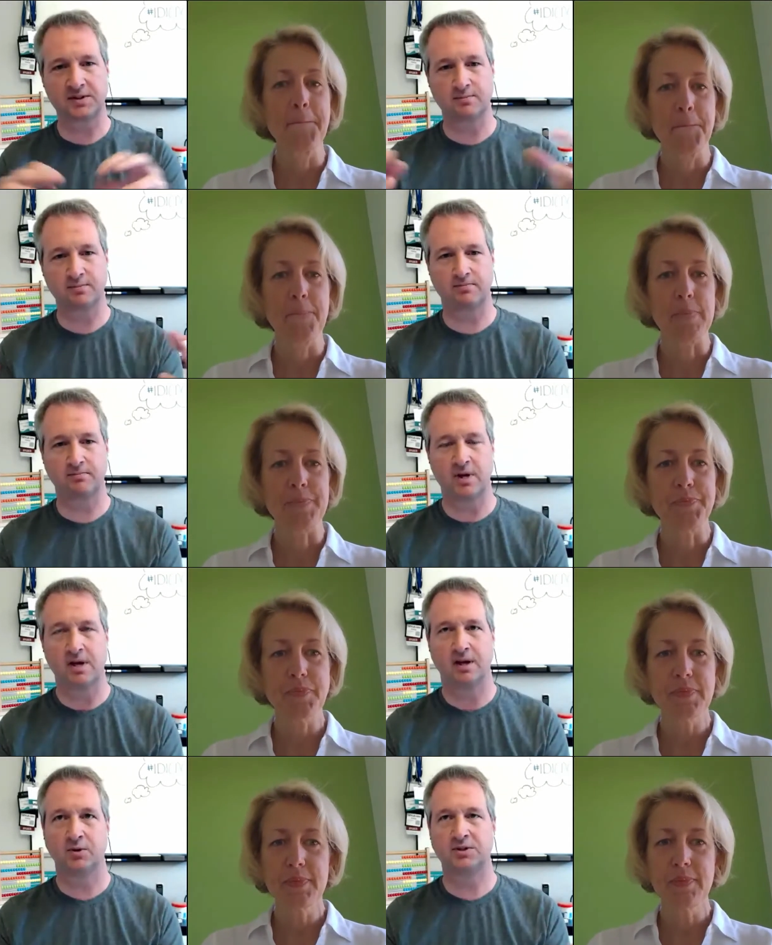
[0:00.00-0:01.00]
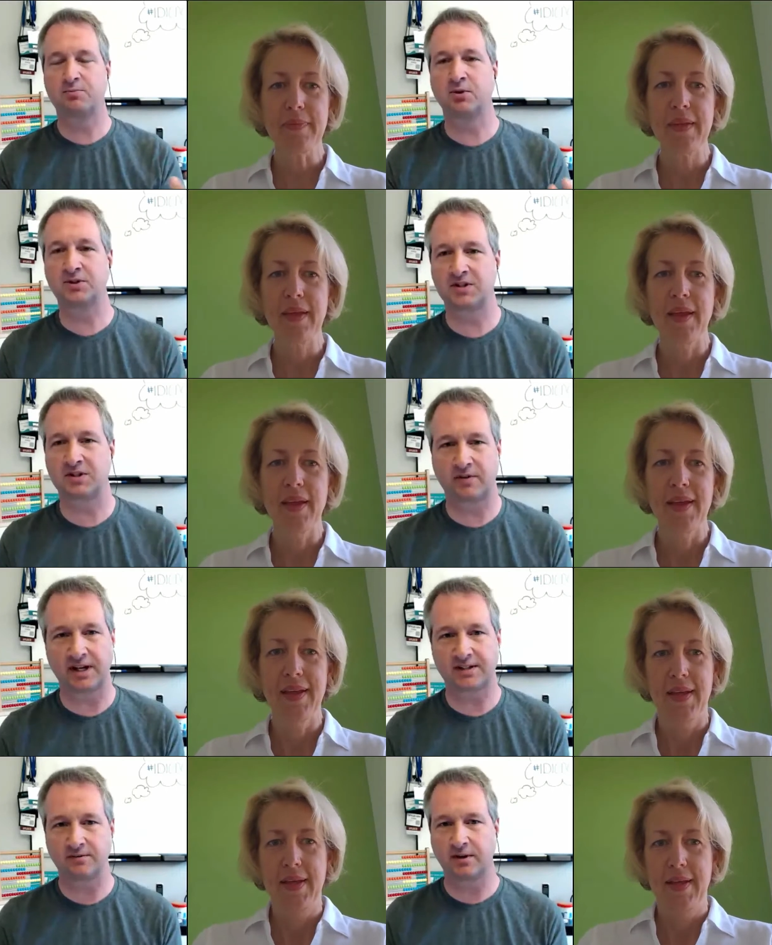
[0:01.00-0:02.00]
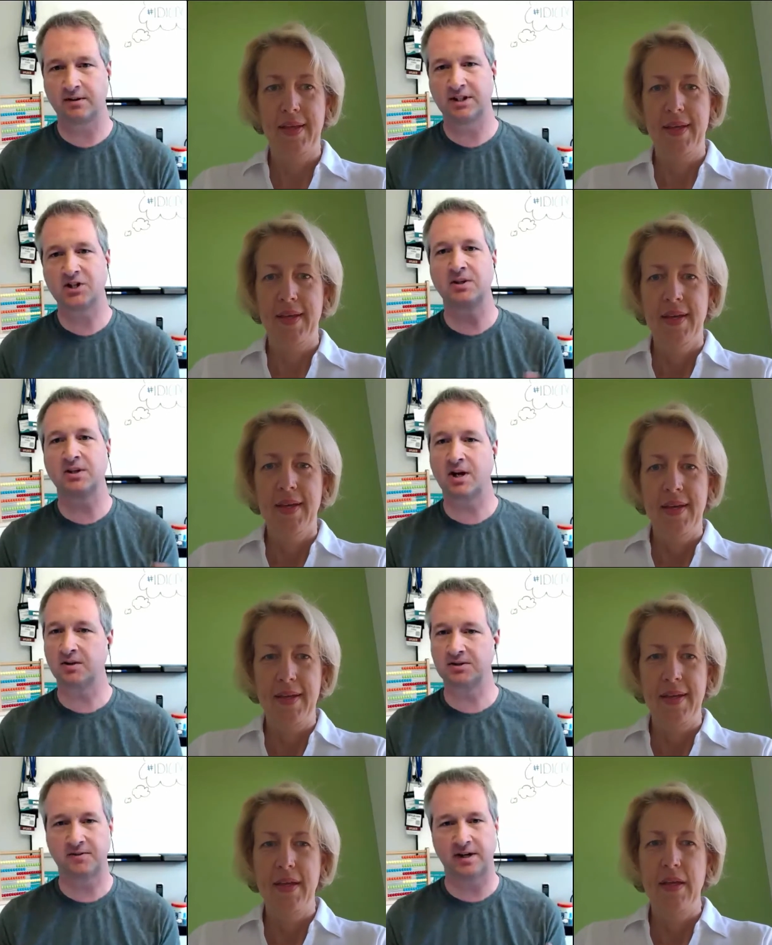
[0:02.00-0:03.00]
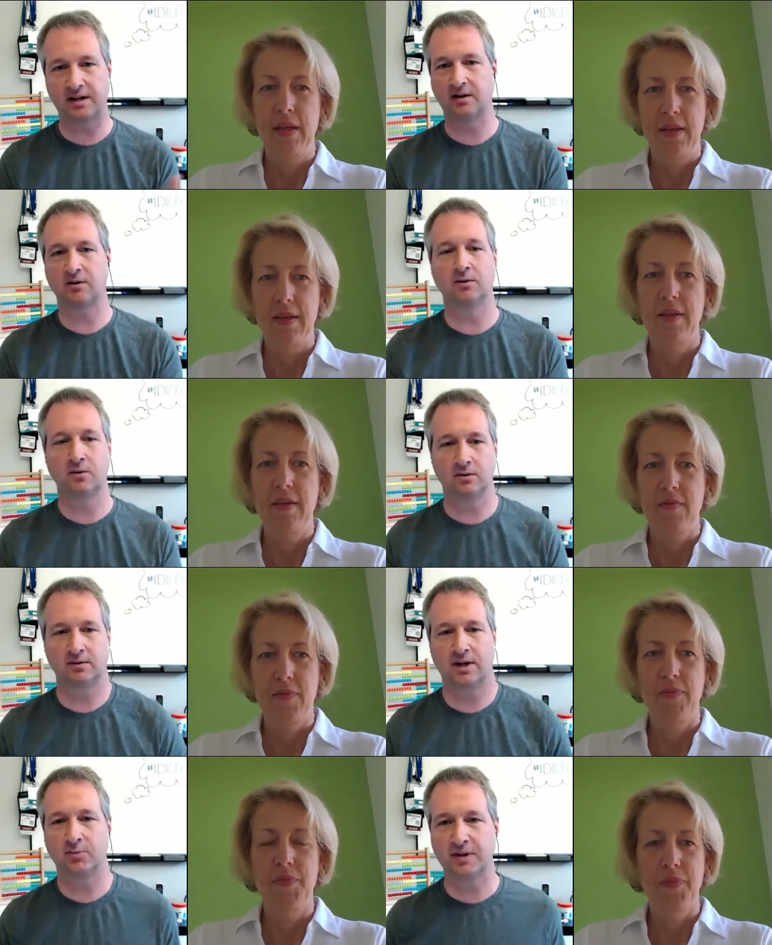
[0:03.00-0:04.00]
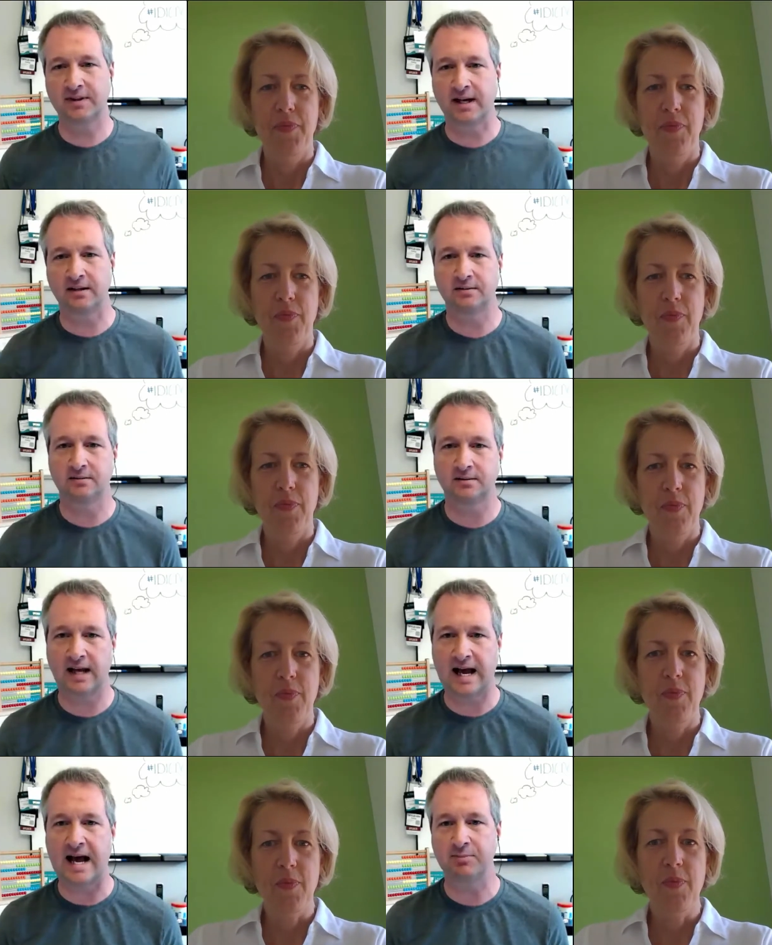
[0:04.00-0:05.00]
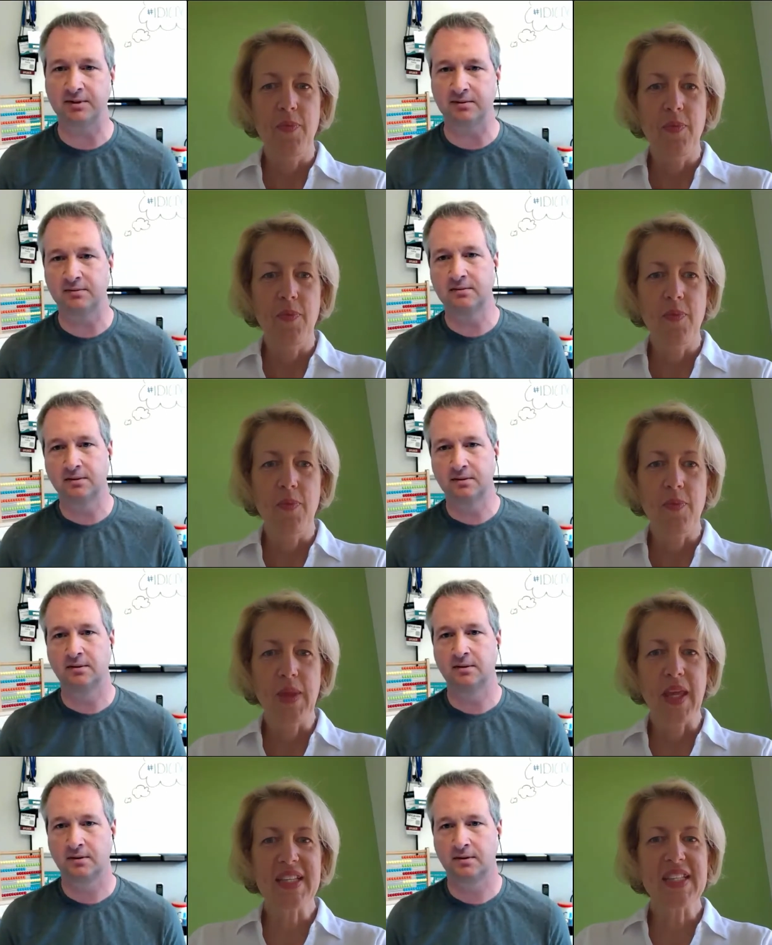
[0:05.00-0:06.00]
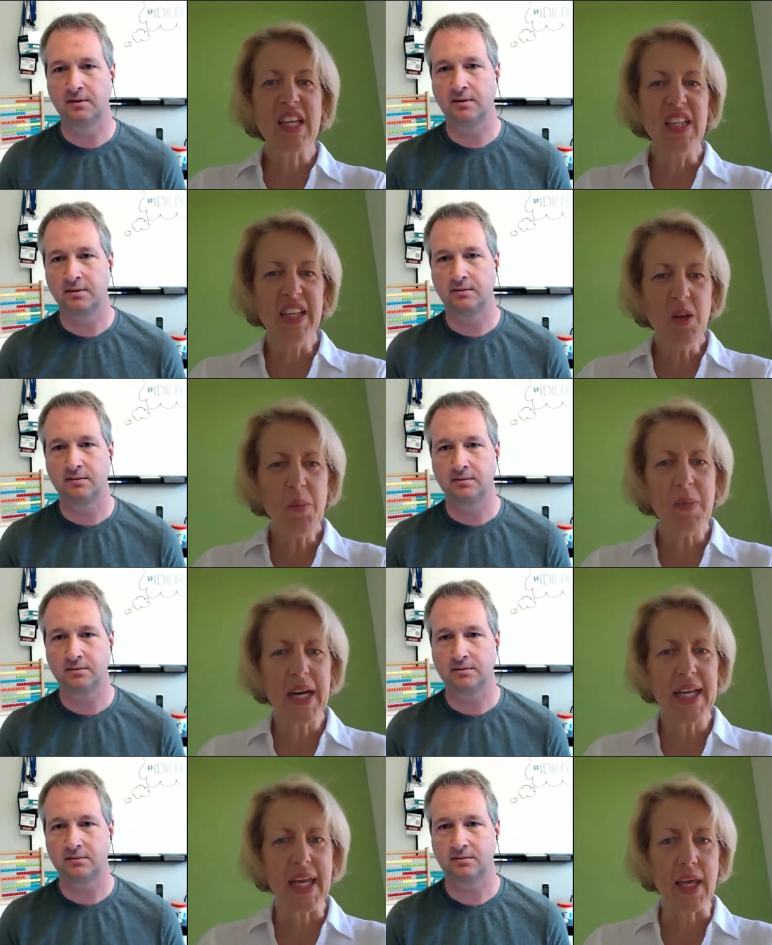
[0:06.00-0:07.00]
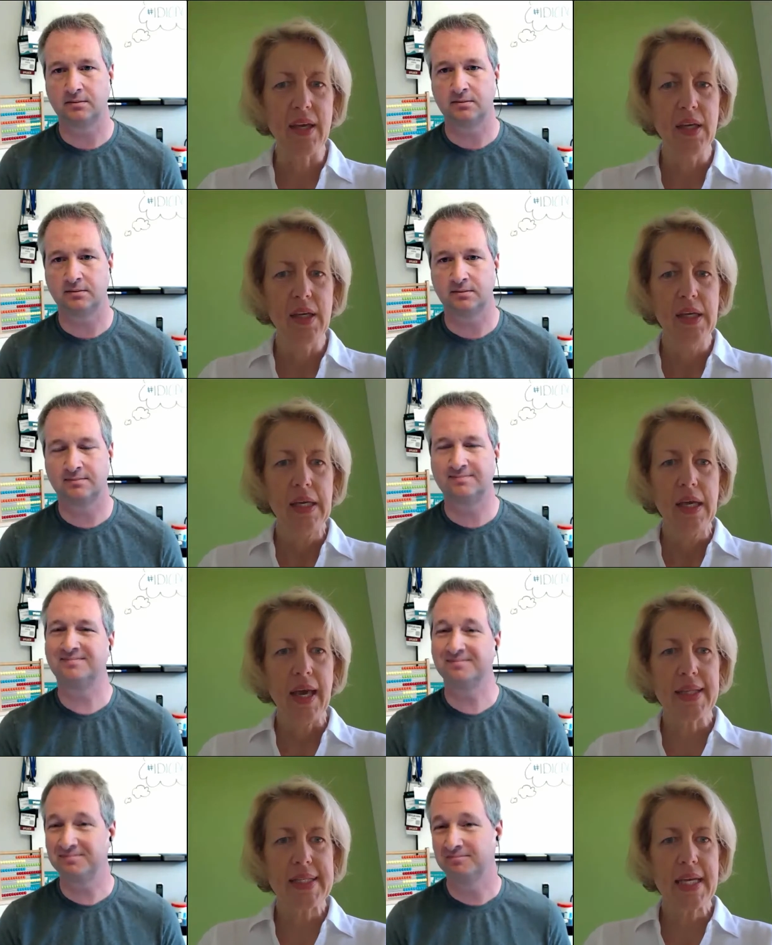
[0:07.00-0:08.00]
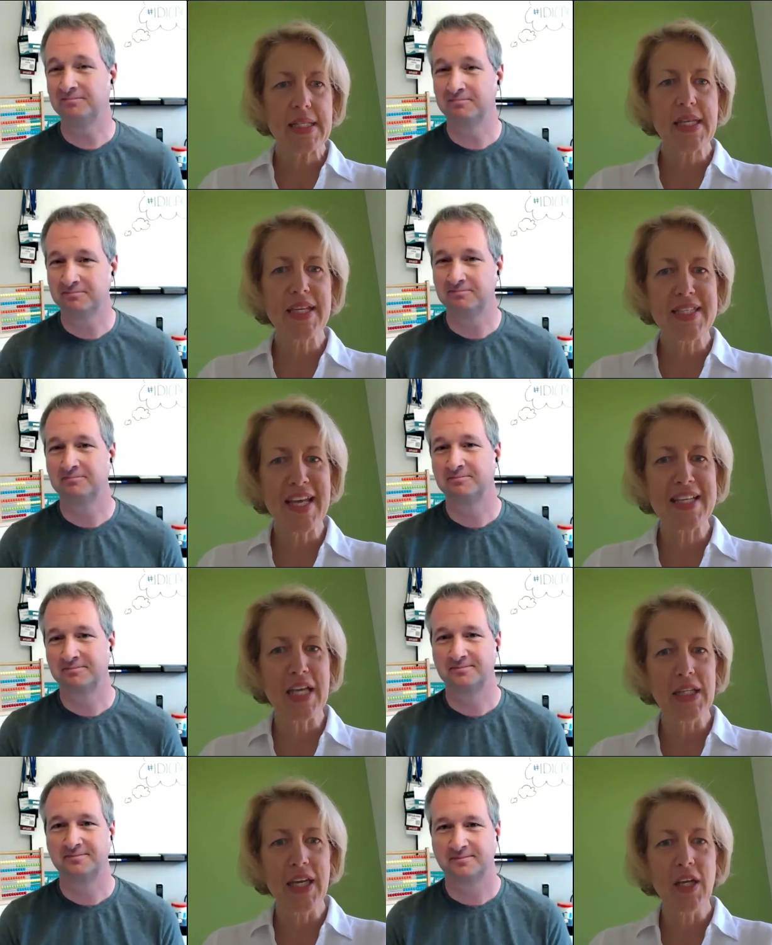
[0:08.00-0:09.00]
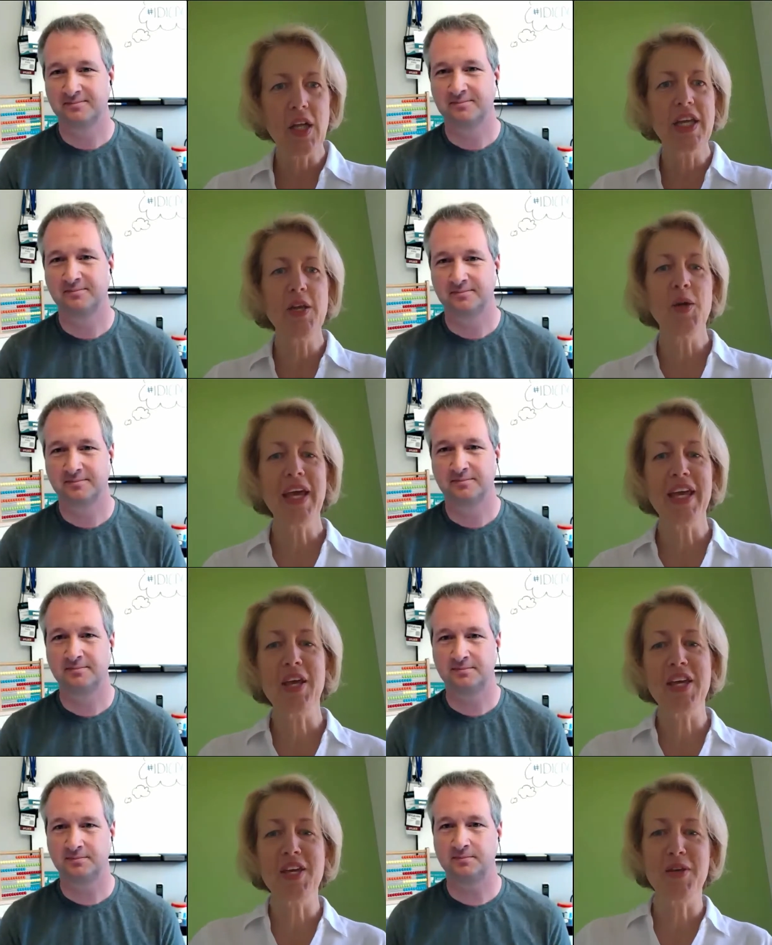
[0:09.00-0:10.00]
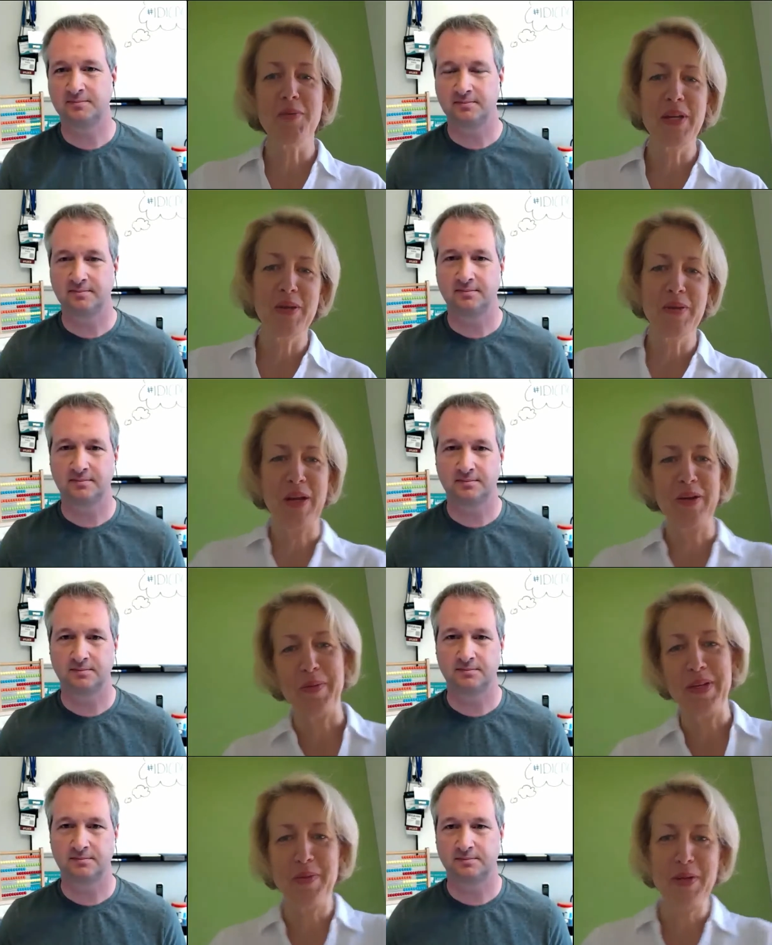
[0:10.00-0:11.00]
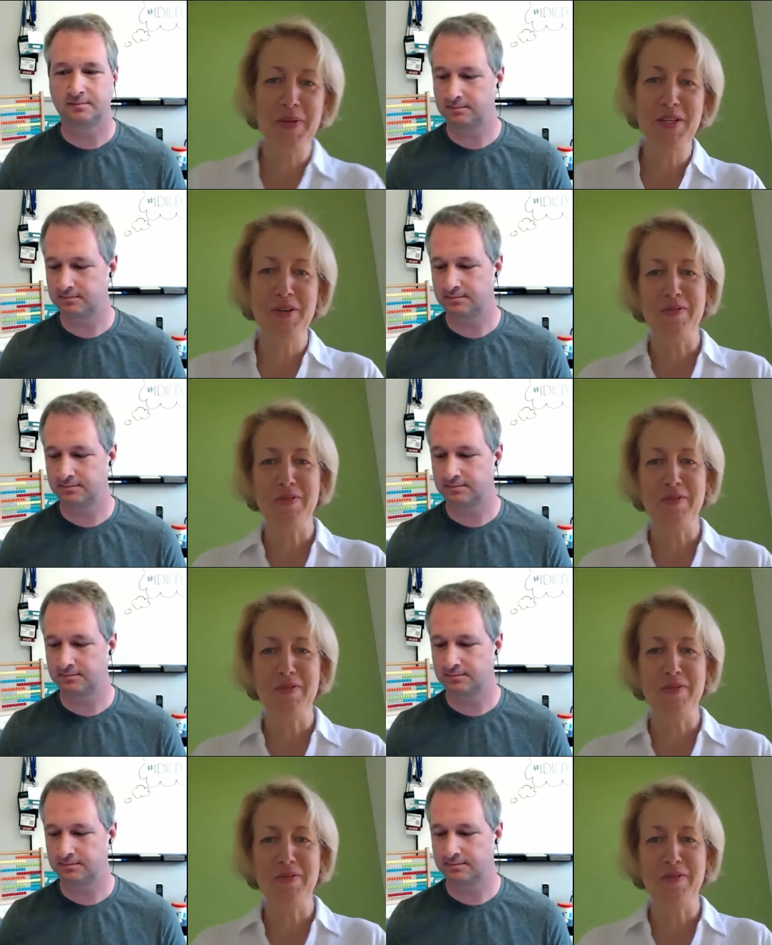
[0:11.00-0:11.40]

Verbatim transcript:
Speaker 1: the, what's the process of, I guess, of initially cultivating or, or helping that happen?
Speaker 2: It's a little muddy. It's, it's, it's, it's a little, you know, like you, you, when, you, you don't know, when, when you went to